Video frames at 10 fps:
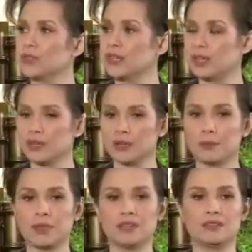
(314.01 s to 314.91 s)
that ended
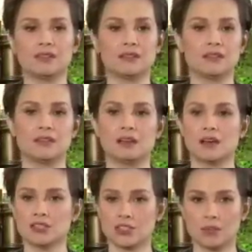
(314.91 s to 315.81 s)
up in
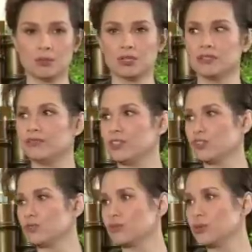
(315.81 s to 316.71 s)
ensemble and
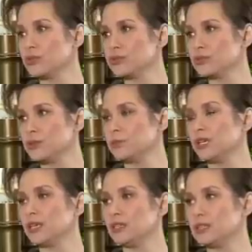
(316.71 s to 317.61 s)
featured roles. People
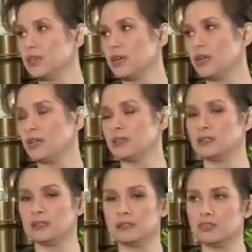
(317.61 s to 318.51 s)
like Isay
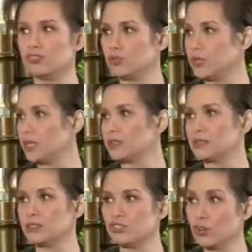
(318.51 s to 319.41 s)
and
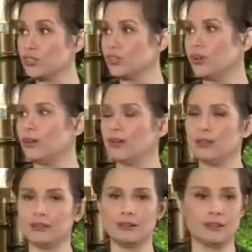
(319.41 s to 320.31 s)
Junix and John
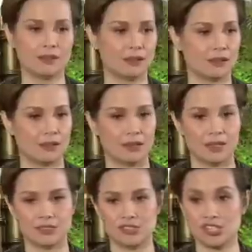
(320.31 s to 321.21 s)

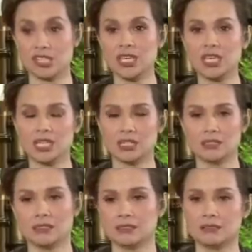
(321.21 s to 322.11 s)
and
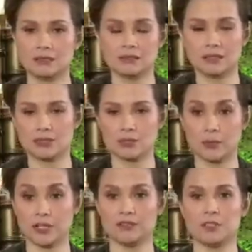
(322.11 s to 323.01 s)
Janine and so
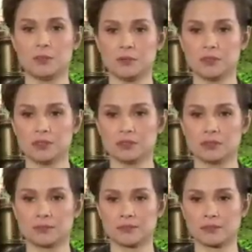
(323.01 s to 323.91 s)
many of these people
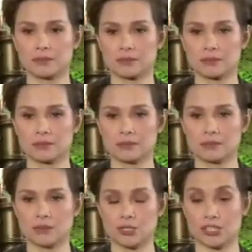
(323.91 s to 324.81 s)

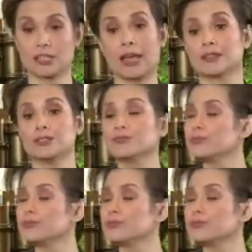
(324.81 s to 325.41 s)
are still active.